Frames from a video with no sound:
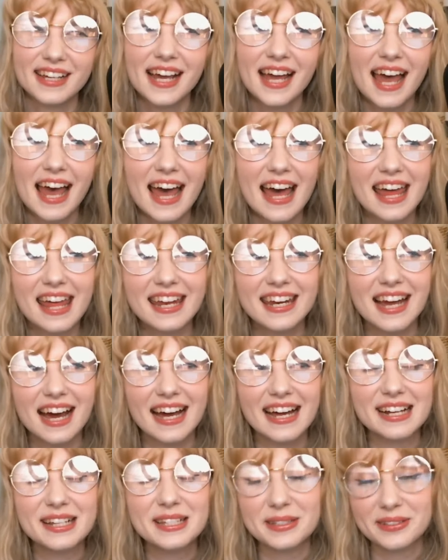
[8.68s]
and
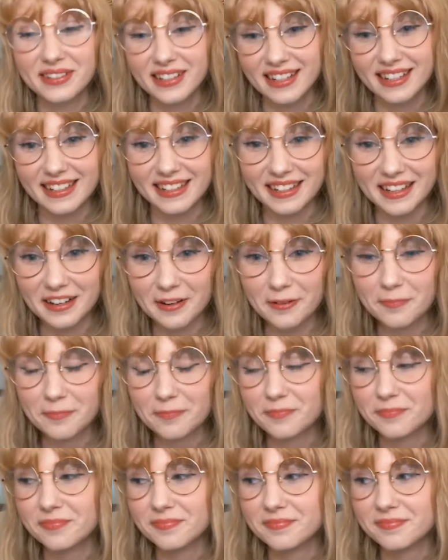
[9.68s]
I deleted it
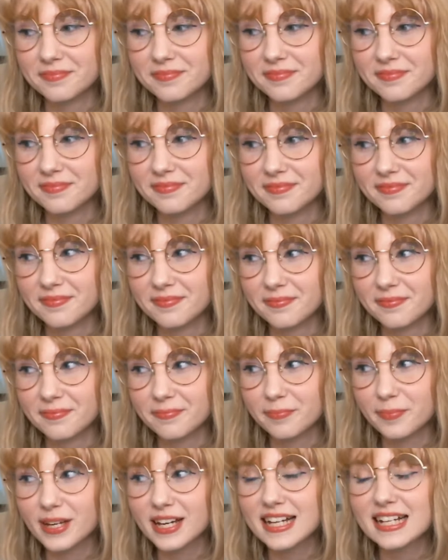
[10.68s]

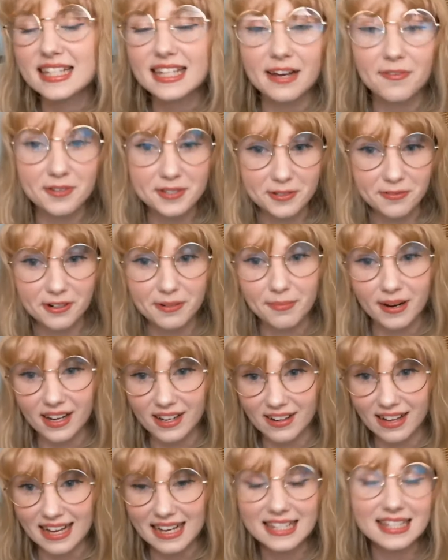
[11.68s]
because I wasn't wearing my
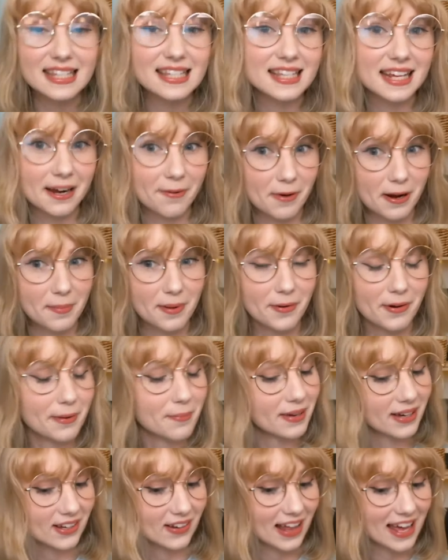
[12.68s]
glasses, and I want to be wearing
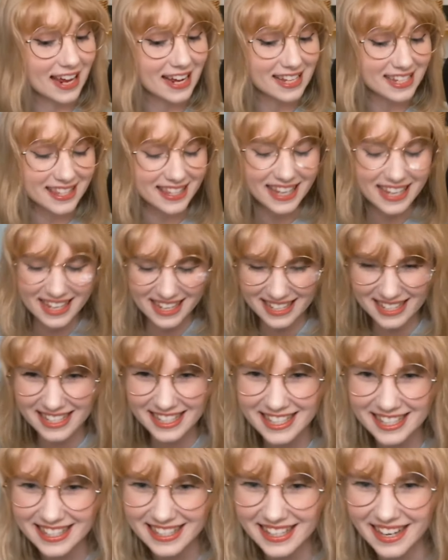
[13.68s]
my glasses,
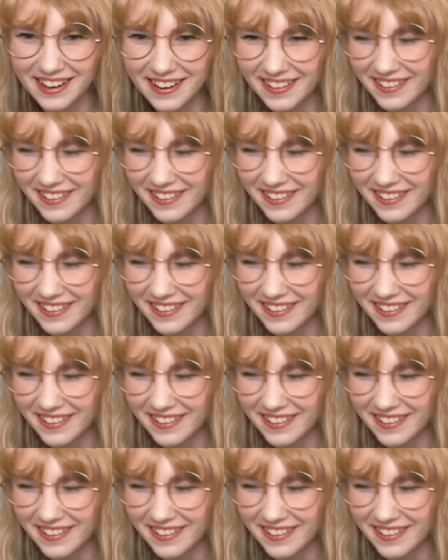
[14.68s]
so.